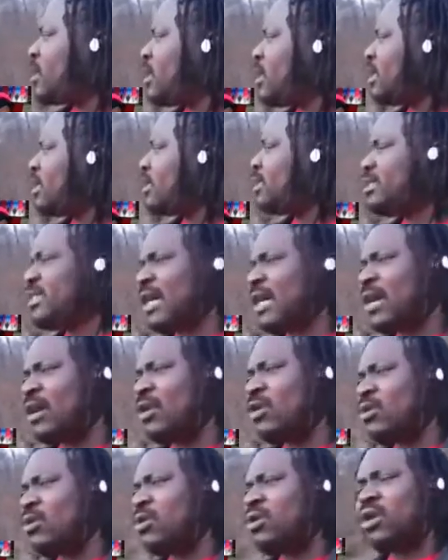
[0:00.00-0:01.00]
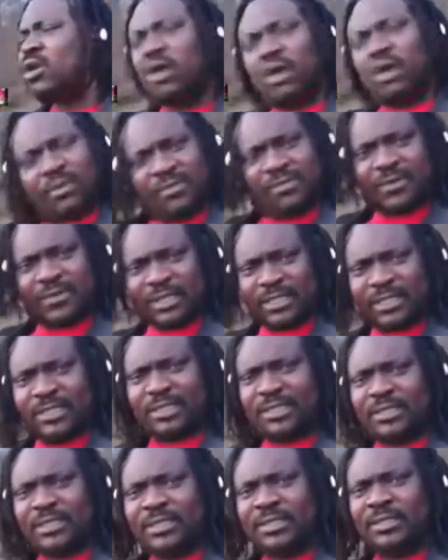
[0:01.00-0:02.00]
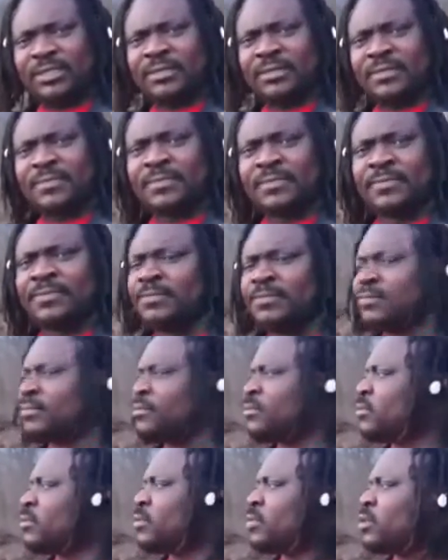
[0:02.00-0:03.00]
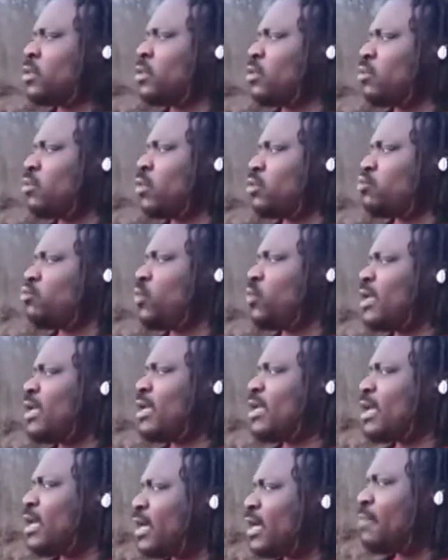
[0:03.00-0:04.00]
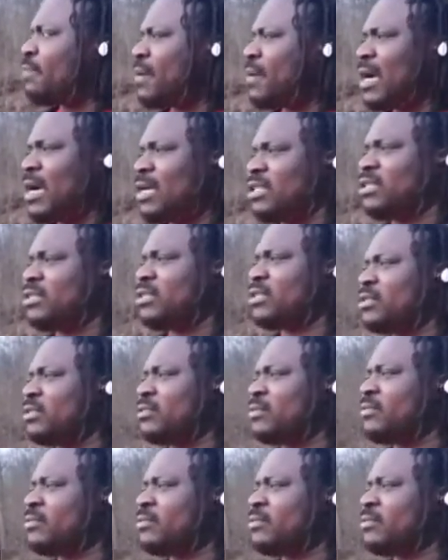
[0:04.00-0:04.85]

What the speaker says: in their own conflicts. What we care about